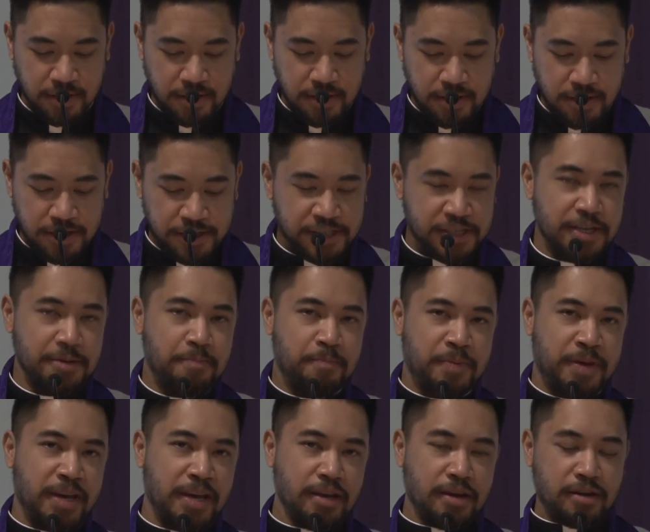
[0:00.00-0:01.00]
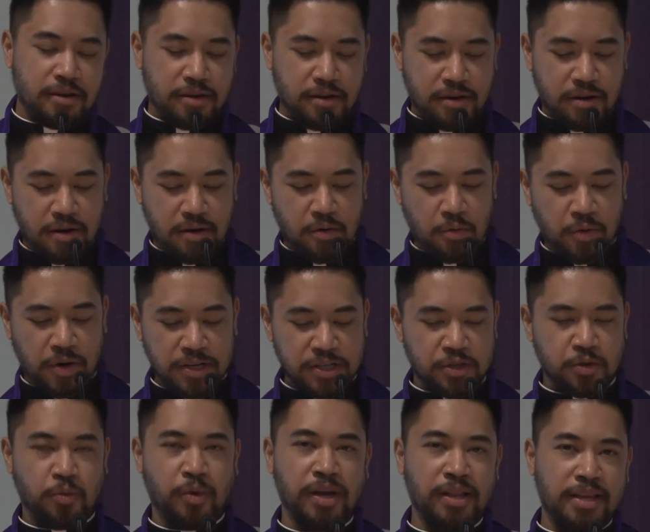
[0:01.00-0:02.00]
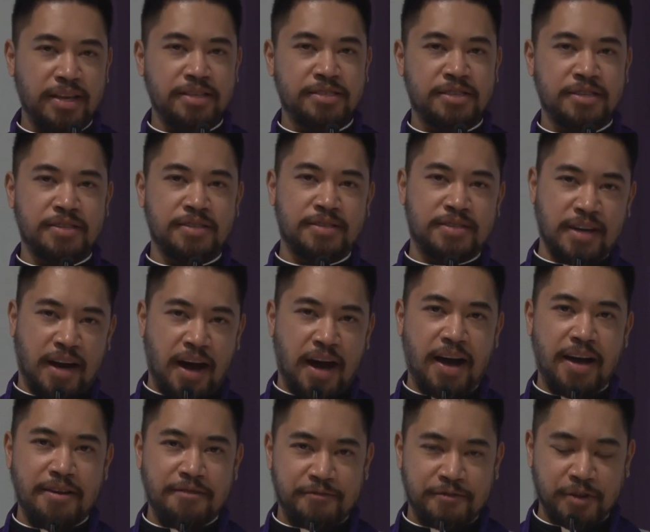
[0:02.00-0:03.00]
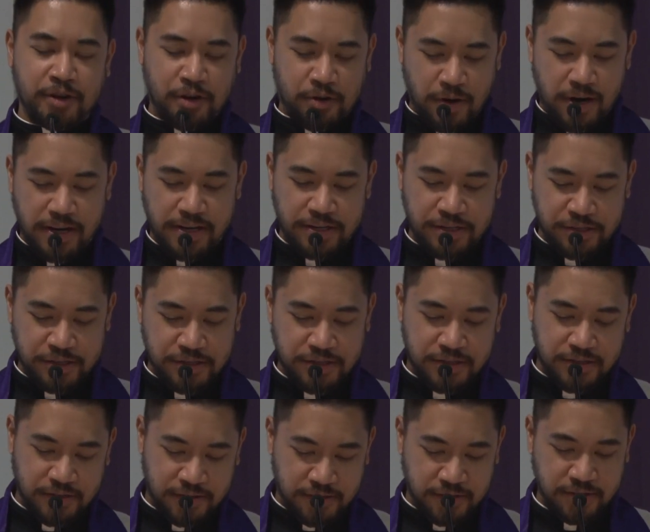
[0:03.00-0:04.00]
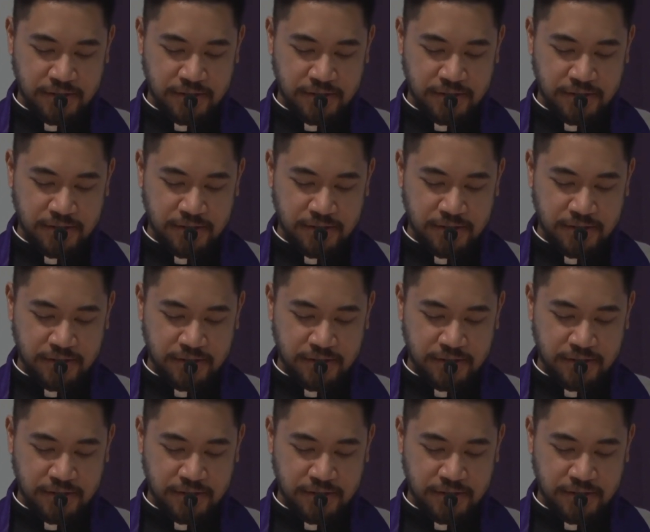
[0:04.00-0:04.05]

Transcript: You see, Peter was willing to die for Christ,